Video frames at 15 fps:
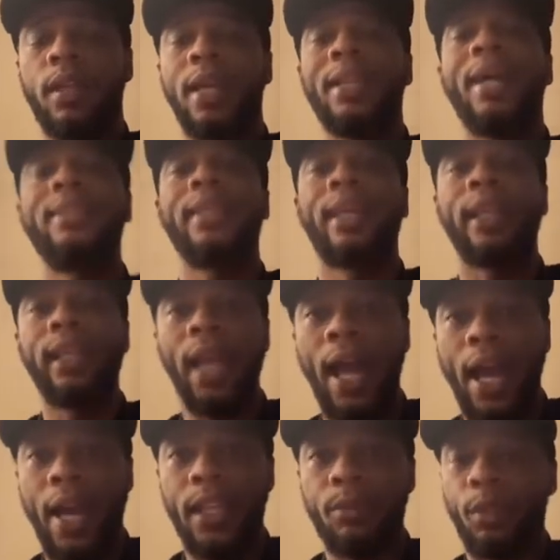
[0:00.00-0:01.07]
and I
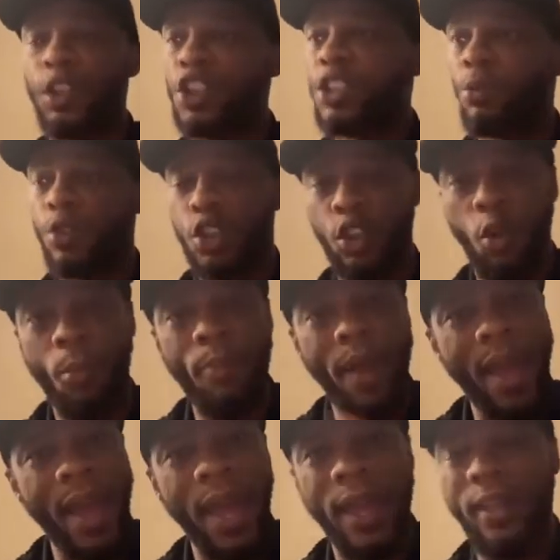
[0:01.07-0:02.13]
declined because she was so
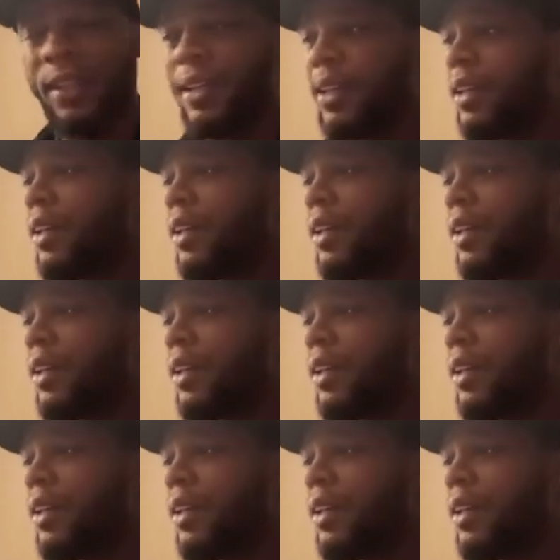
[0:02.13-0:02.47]
mad